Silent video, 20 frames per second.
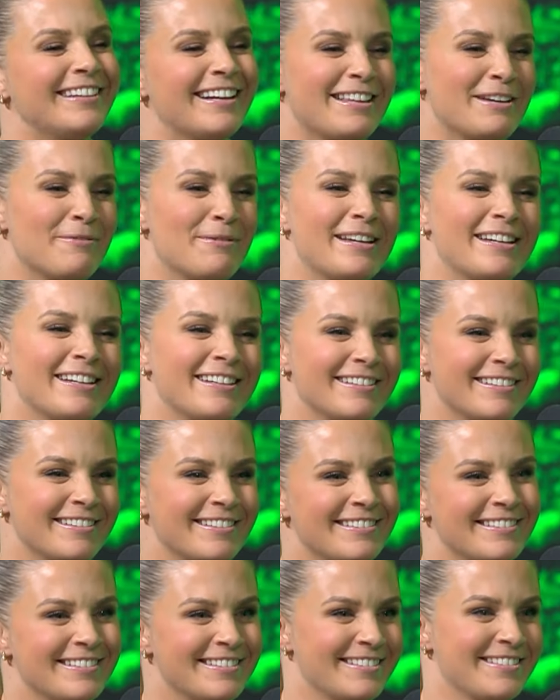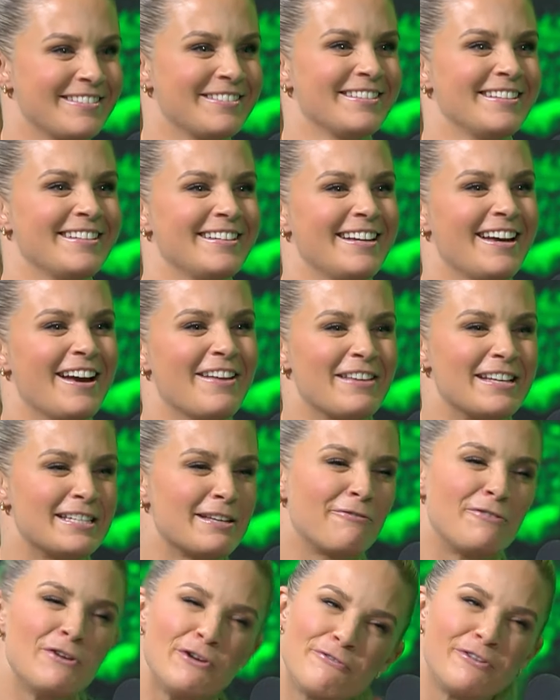I think we can... There's a
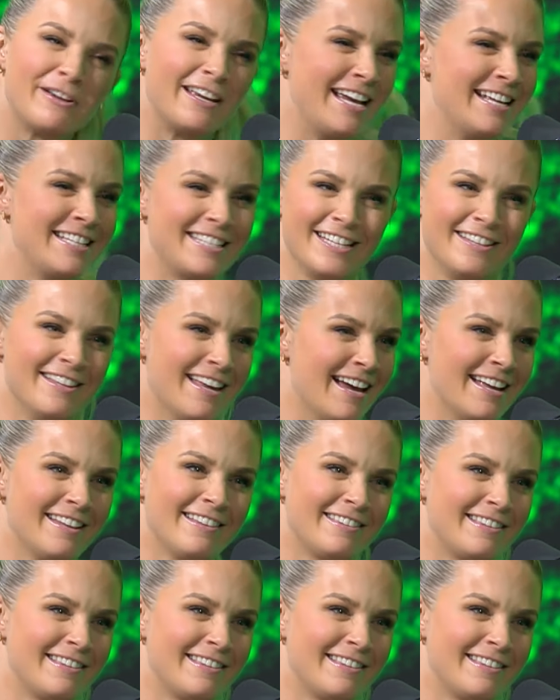few forgets in that.